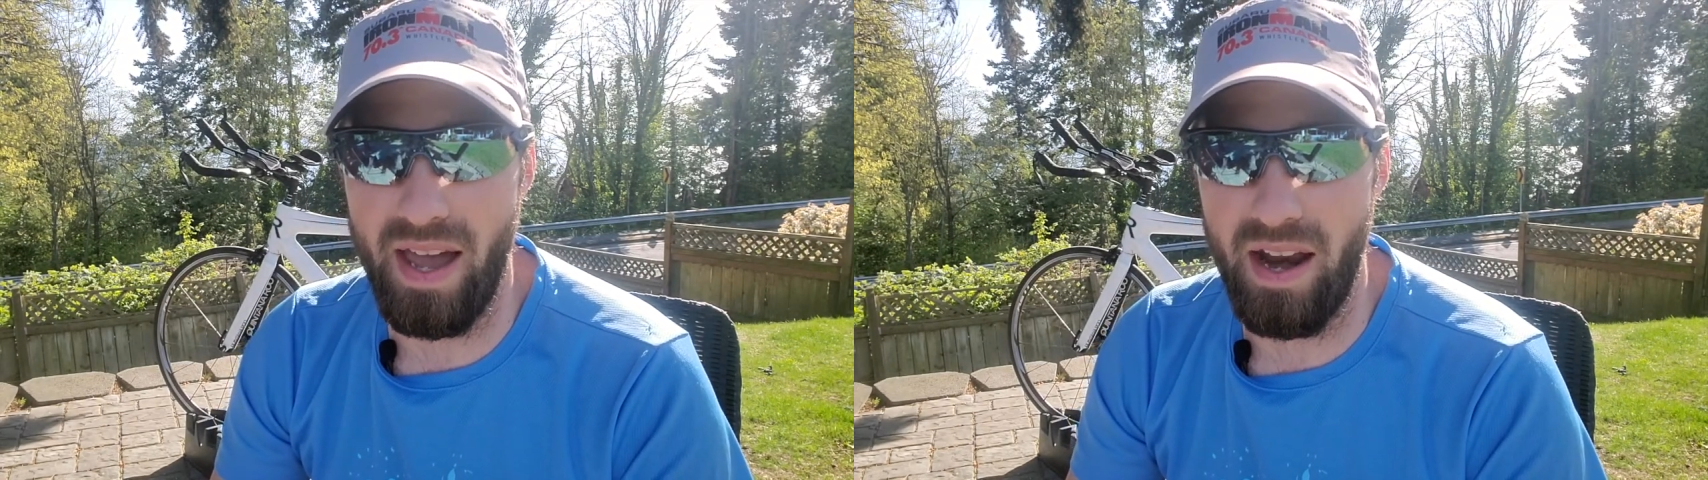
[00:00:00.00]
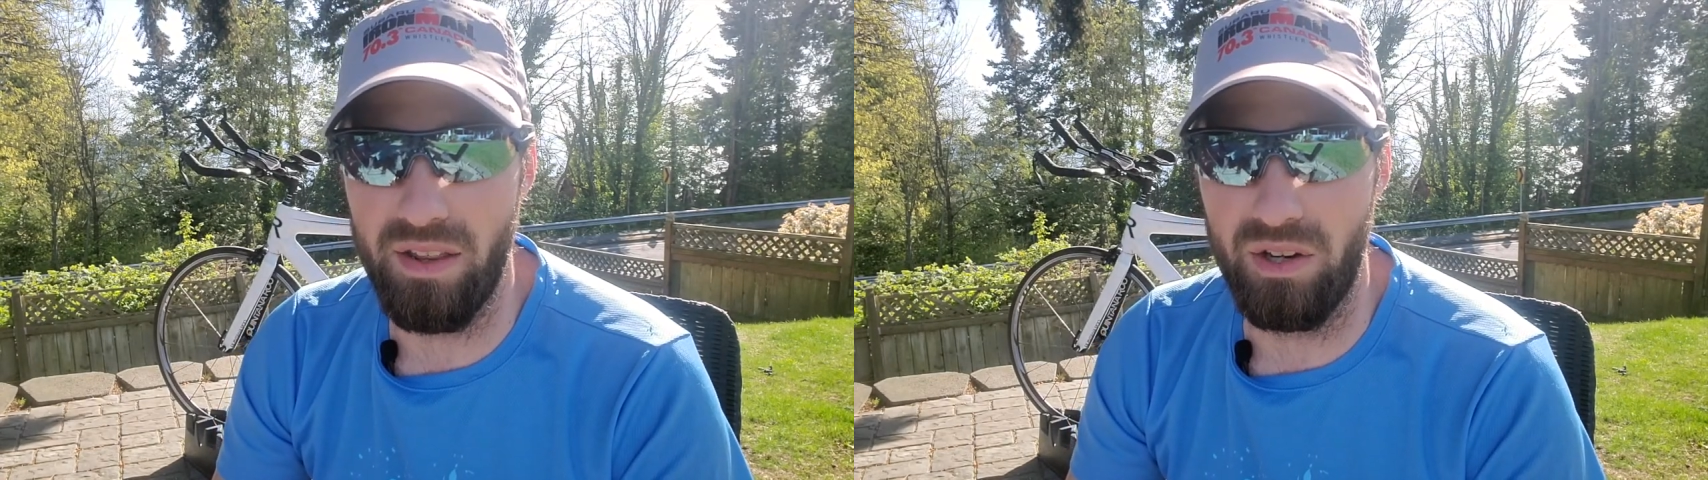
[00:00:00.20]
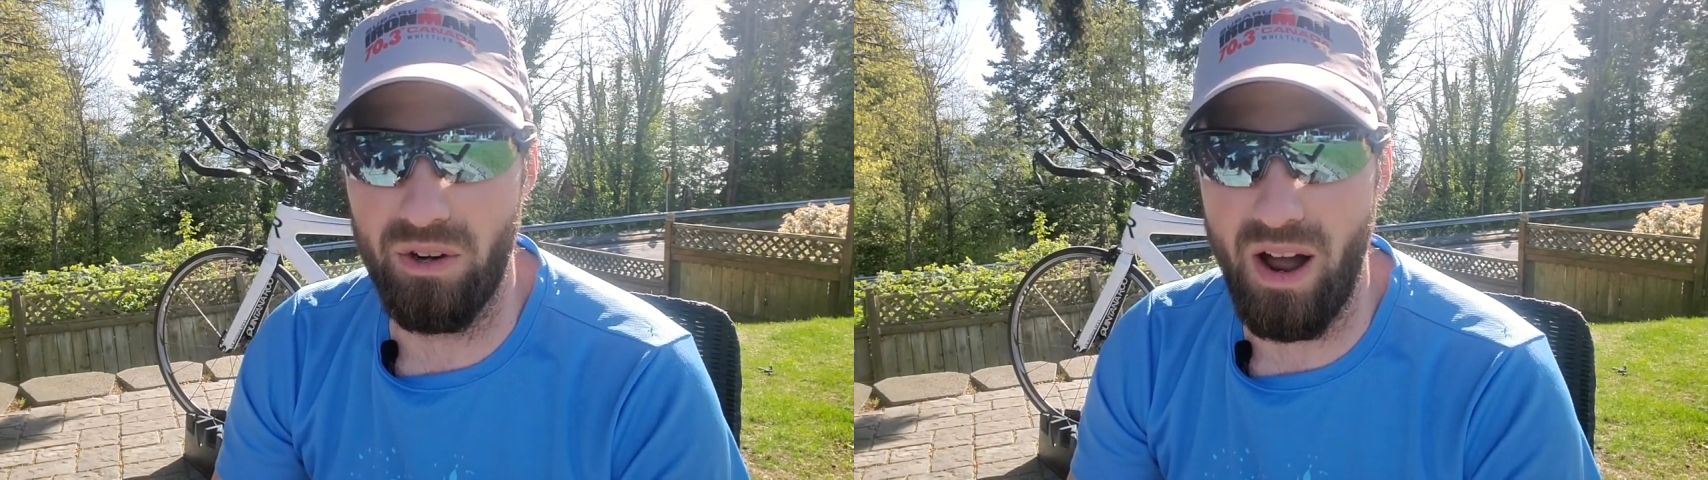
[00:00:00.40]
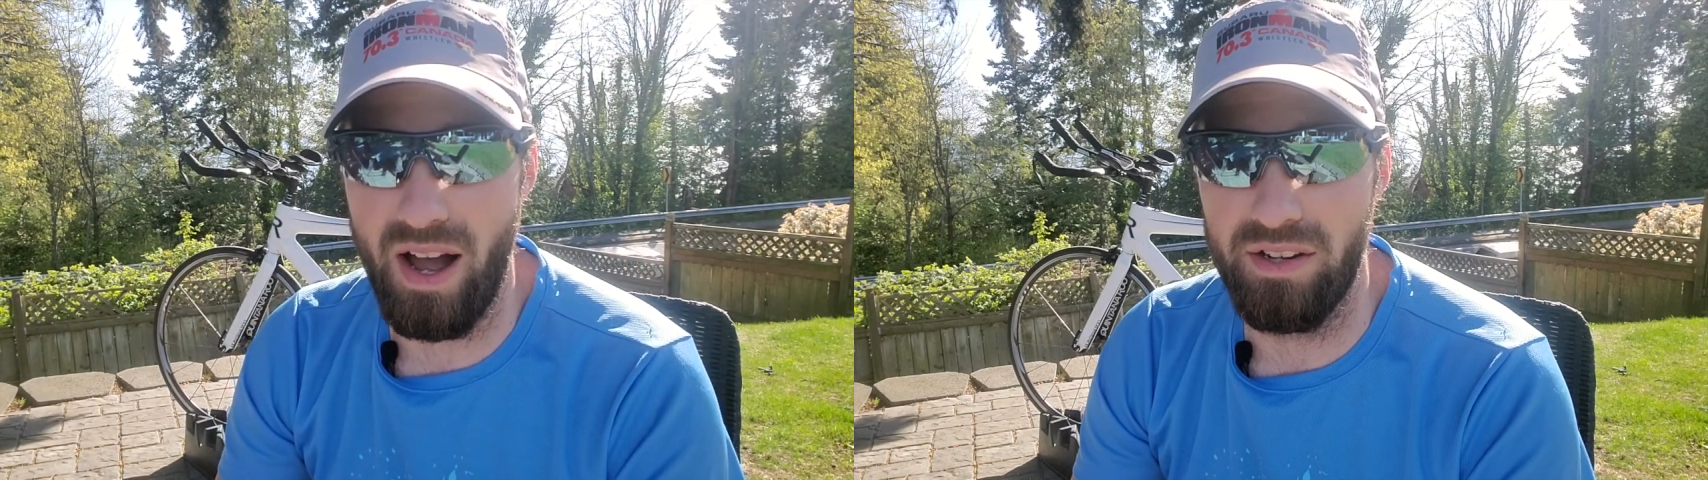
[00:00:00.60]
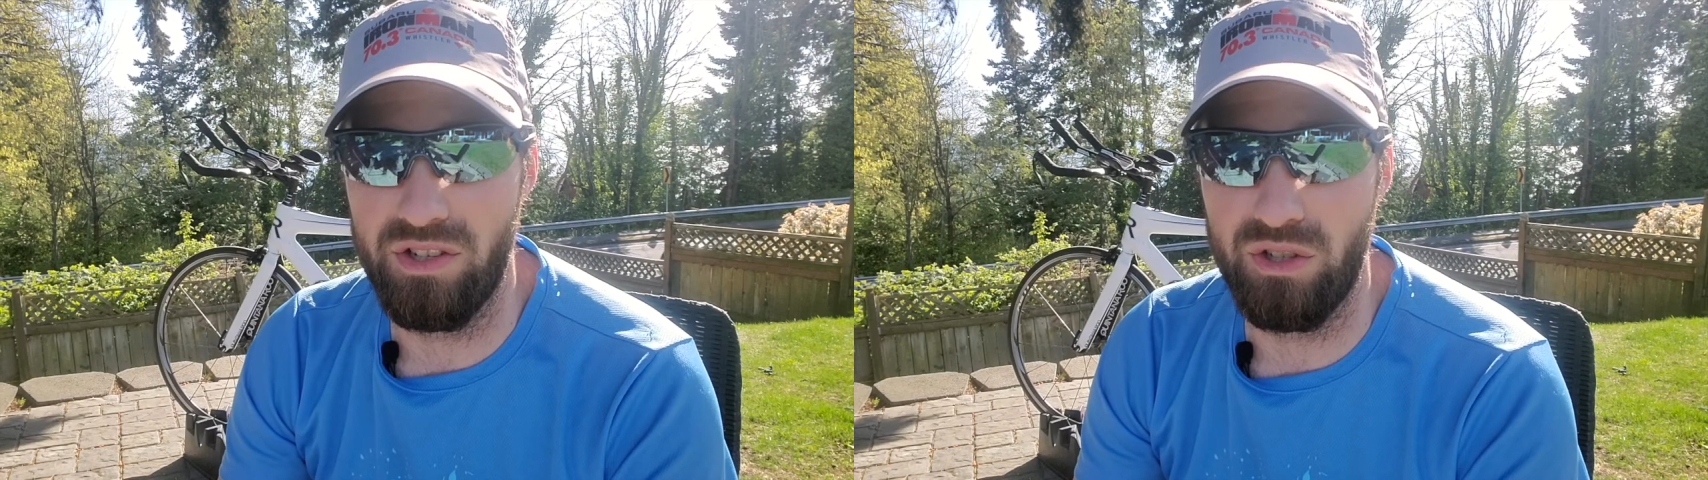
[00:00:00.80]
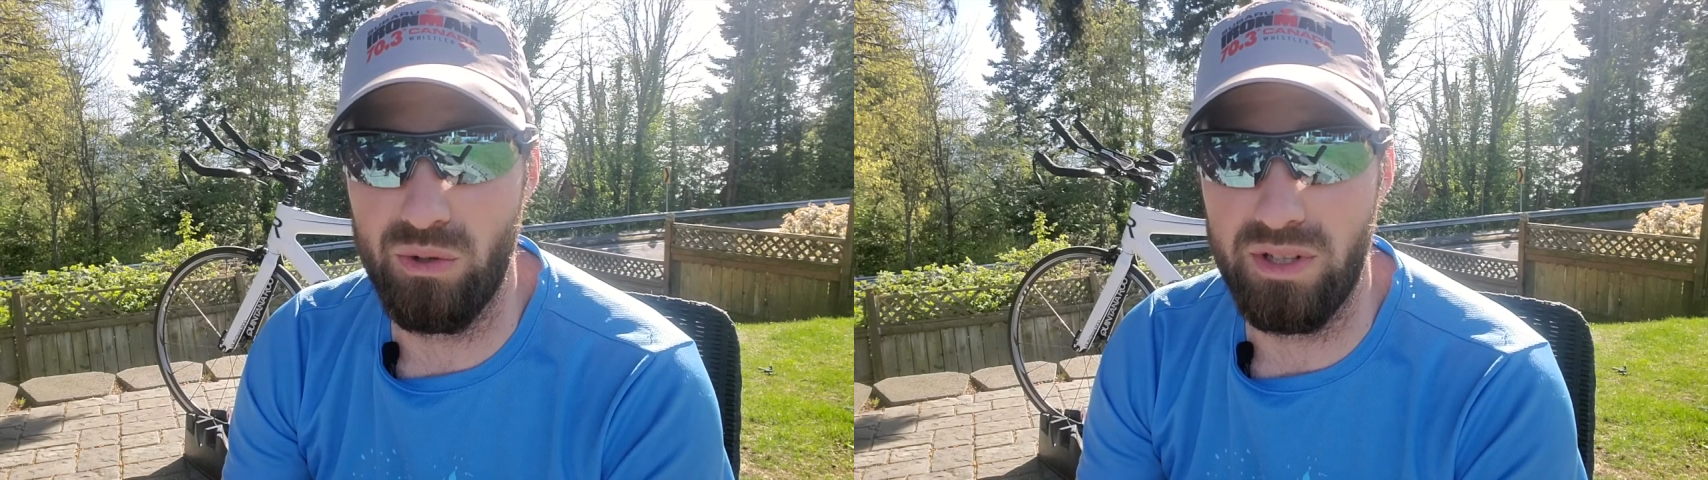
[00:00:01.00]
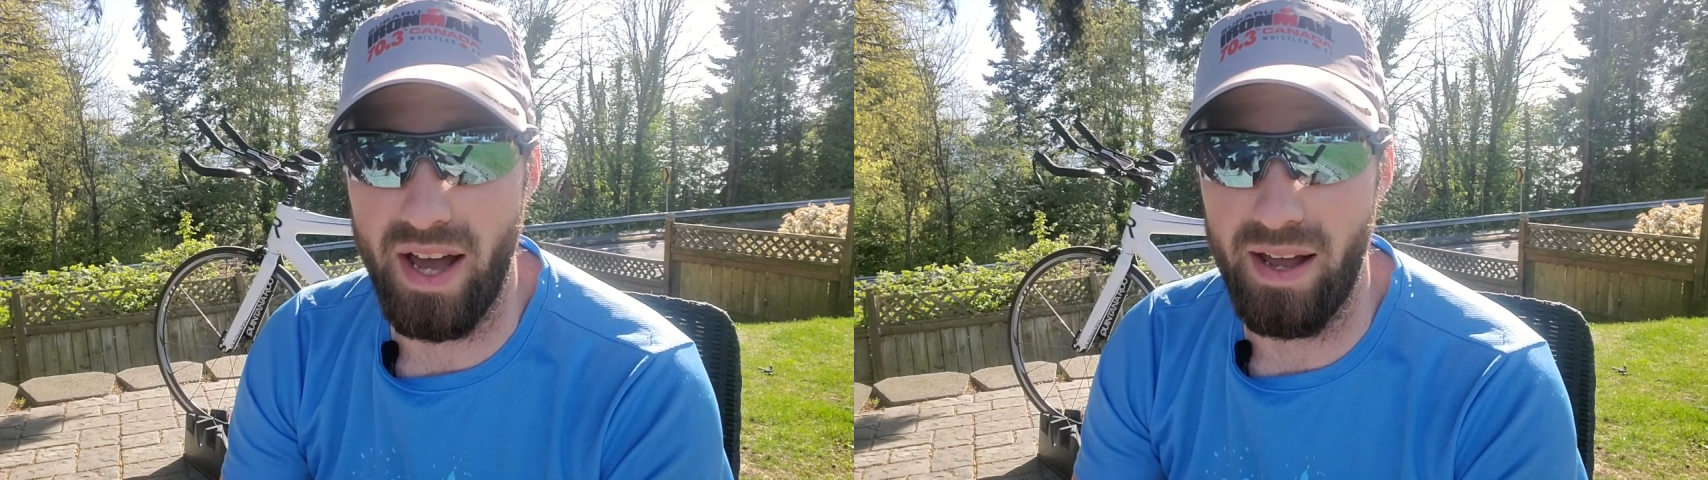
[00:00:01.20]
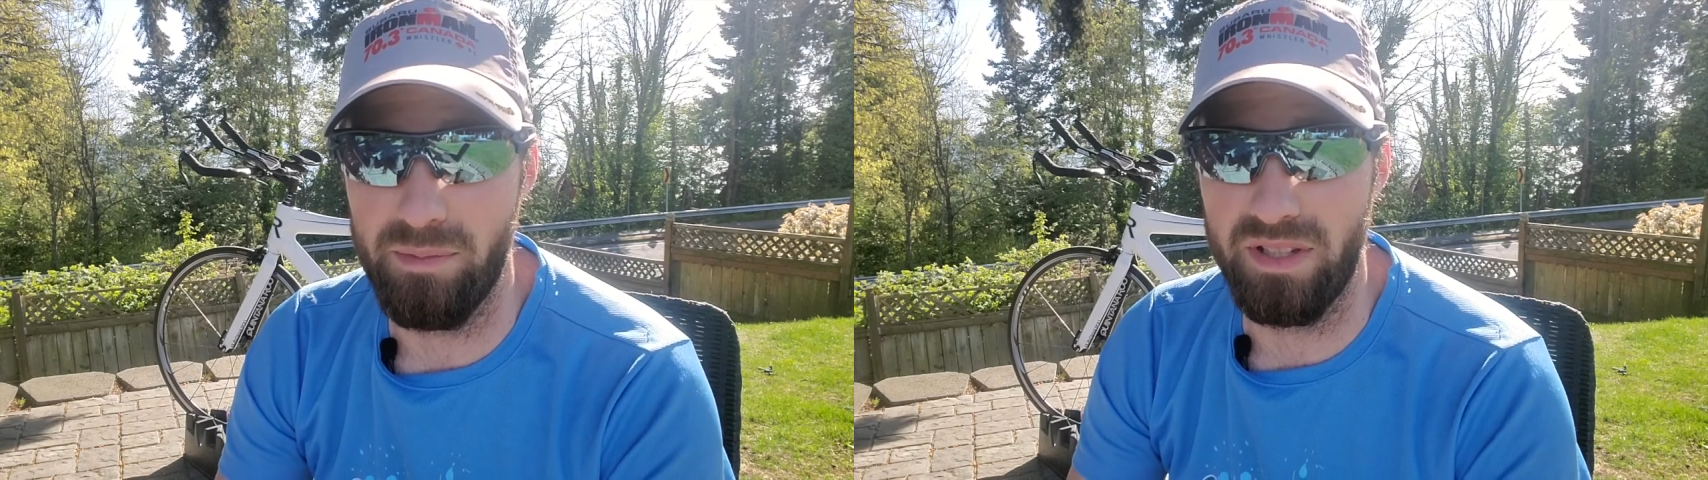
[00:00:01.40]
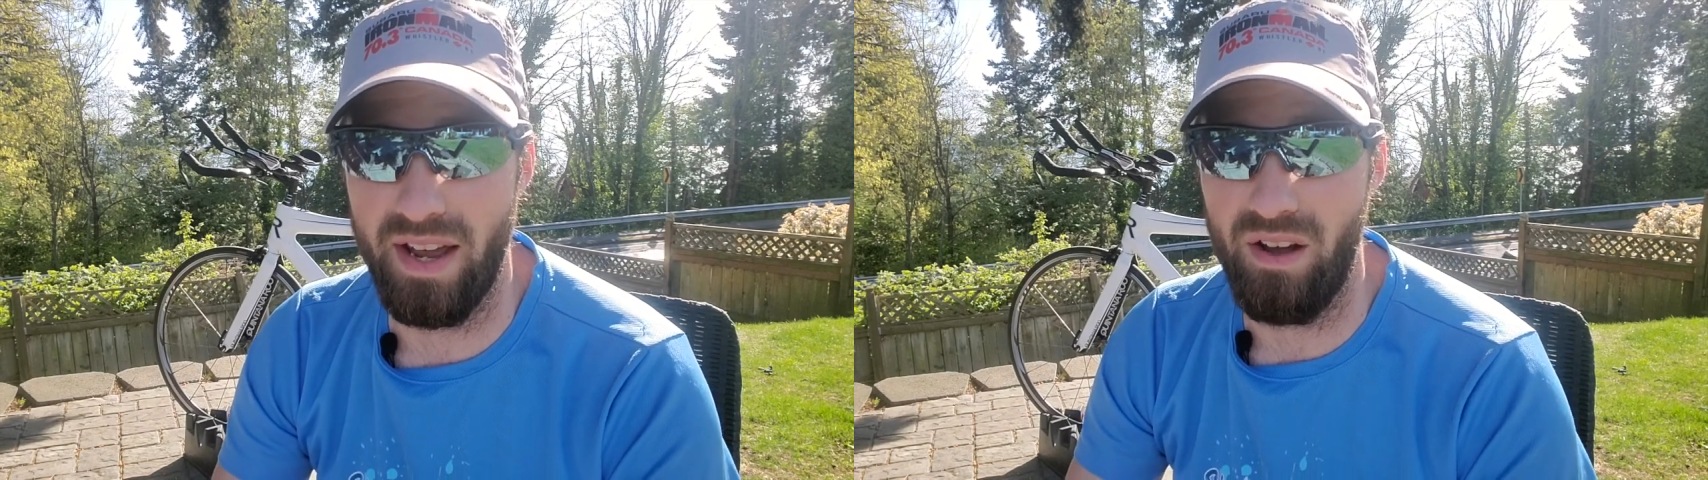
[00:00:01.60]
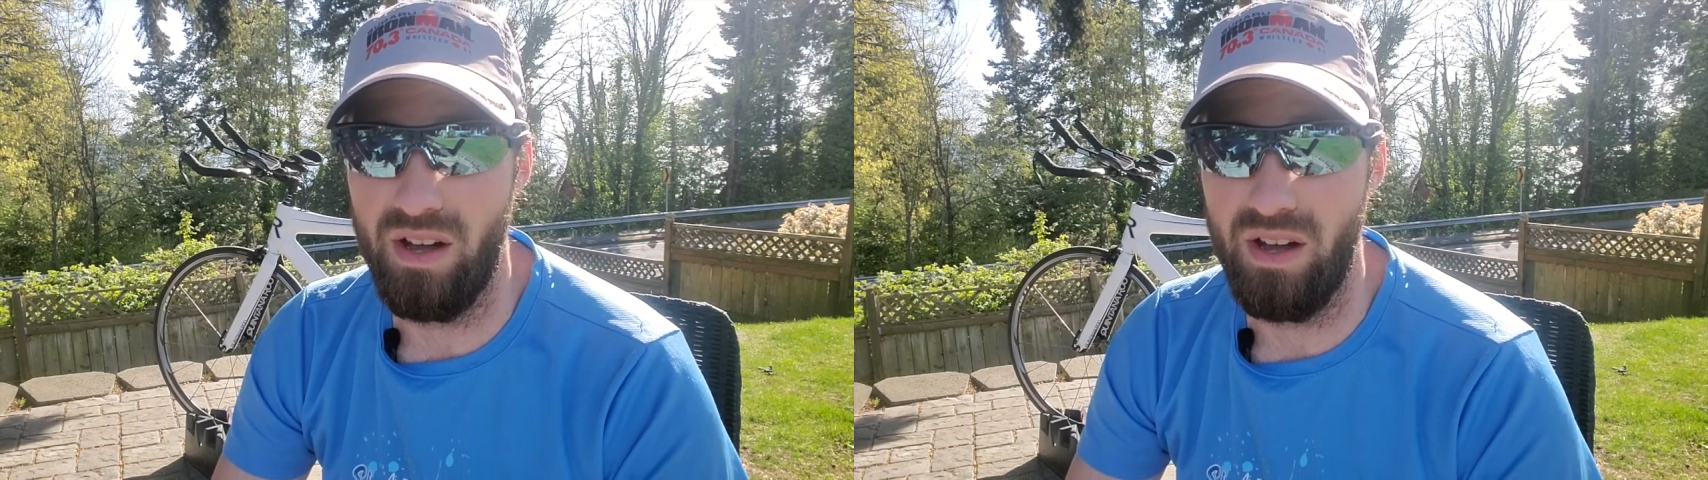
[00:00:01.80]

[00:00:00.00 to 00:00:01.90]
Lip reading: out of the garage 2 times now.